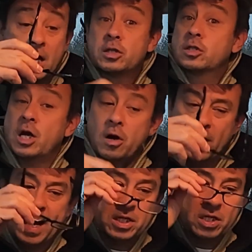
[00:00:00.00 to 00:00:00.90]

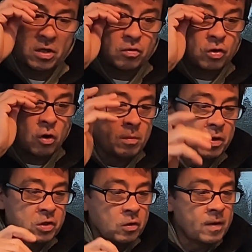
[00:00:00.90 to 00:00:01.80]
So engine control
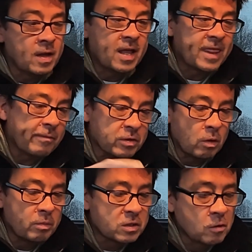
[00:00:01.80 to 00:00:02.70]
module, that was the
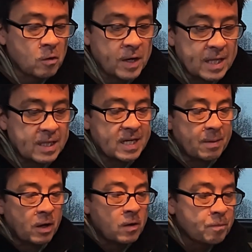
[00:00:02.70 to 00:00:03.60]
one we saw in the
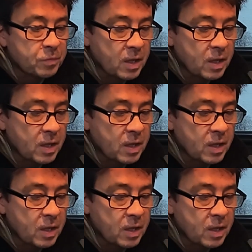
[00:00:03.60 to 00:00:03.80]
demo.